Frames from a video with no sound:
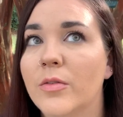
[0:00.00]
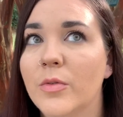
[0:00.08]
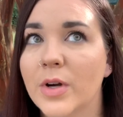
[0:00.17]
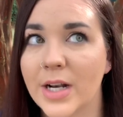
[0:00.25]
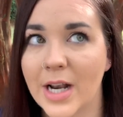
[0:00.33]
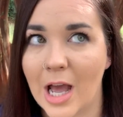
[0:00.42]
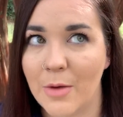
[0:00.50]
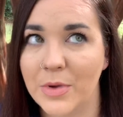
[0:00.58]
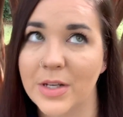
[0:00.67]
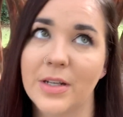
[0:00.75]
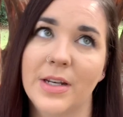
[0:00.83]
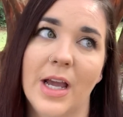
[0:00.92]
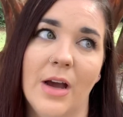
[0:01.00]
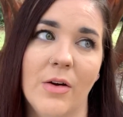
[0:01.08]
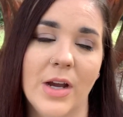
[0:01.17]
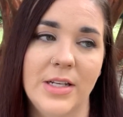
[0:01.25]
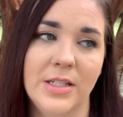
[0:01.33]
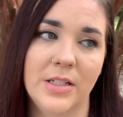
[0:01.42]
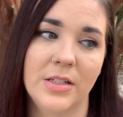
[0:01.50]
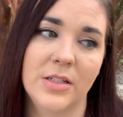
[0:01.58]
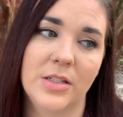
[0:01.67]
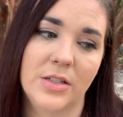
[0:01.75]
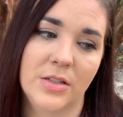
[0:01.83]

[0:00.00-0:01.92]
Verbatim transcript: what had happened and how I didn't